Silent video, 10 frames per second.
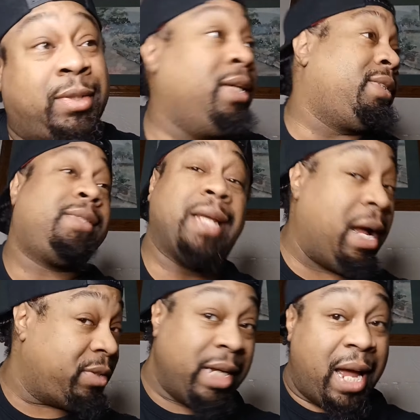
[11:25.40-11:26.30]
Just
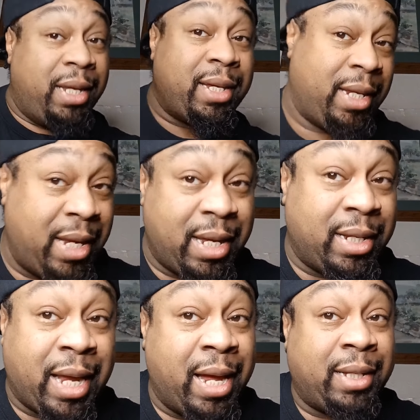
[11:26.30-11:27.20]
outside looking
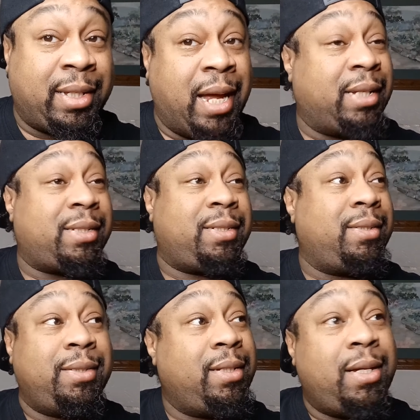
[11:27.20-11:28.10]
in, like,
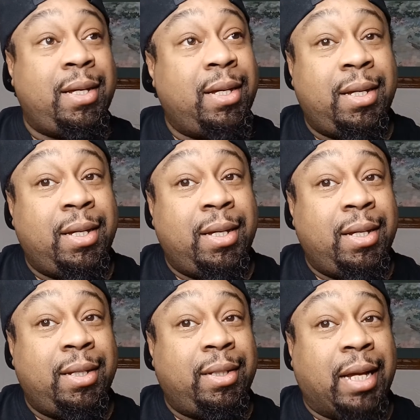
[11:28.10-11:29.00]
that's
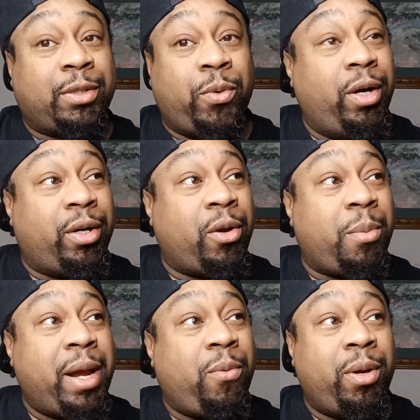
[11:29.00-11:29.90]
weird. Don't
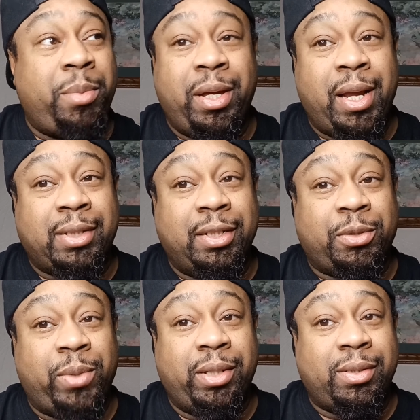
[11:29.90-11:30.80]
nobody want to be in that
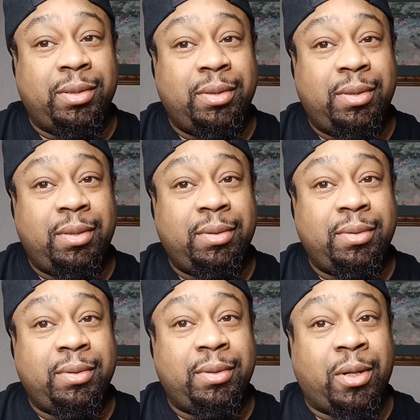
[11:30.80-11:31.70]
situation.
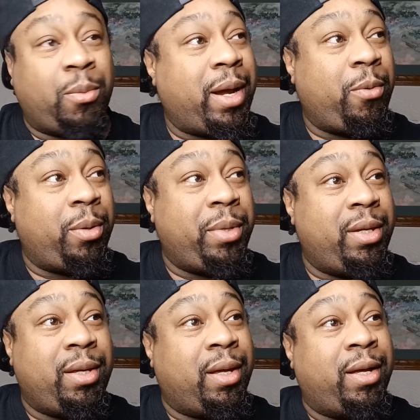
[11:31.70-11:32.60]
Don't nobody want to
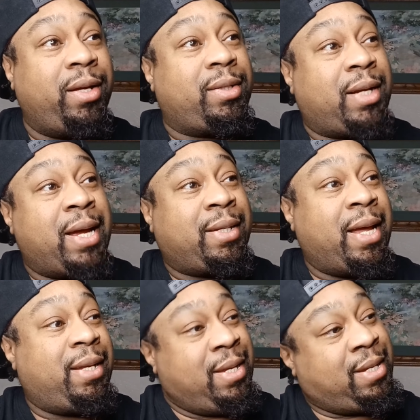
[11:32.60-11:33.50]
be hugged like
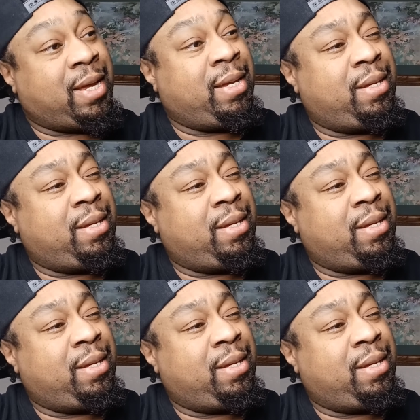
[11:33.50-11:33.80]
that and